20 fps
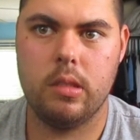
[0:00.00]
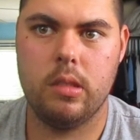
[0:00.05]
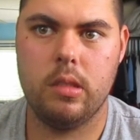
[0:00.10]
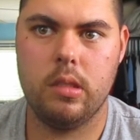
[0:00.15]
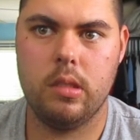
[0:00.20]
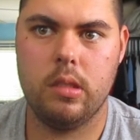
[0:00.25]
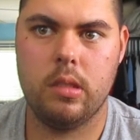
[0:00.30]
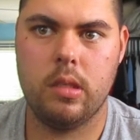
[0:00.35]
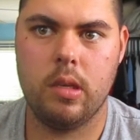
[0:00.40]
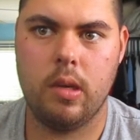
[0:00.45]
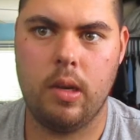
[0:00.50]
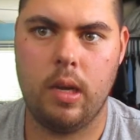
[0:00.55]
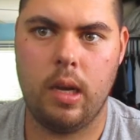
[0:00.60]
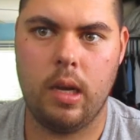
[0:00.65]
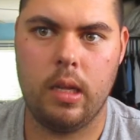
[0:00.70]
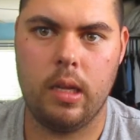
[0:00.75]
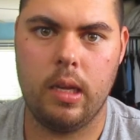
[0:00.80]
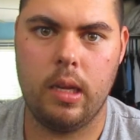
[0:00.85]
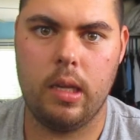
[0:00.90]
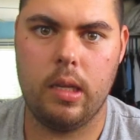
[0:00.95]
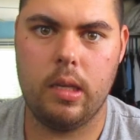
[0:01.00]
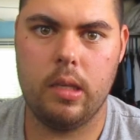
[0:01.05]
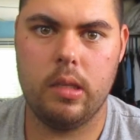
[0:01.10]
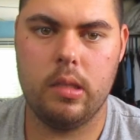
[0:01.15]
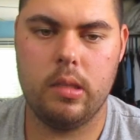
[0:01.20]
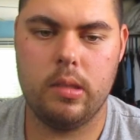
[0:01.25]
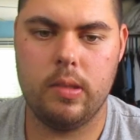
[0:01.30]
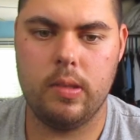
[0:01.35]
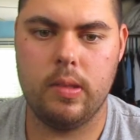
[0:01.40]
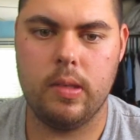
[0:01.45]
So I'll let
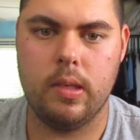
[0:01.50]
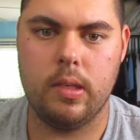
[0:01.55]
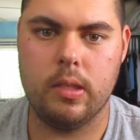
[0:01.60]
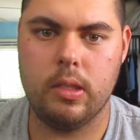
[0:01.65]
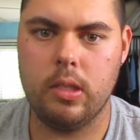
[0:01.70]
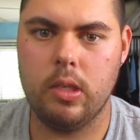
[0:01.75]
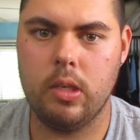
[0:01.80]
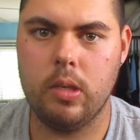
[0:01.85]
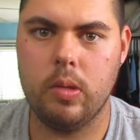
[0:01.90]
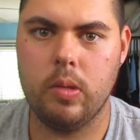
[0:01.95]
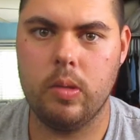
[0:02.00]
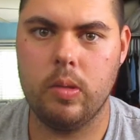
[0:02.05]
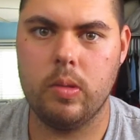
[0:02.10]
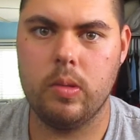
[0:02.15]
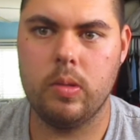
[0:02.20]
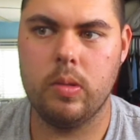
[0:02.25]
you all know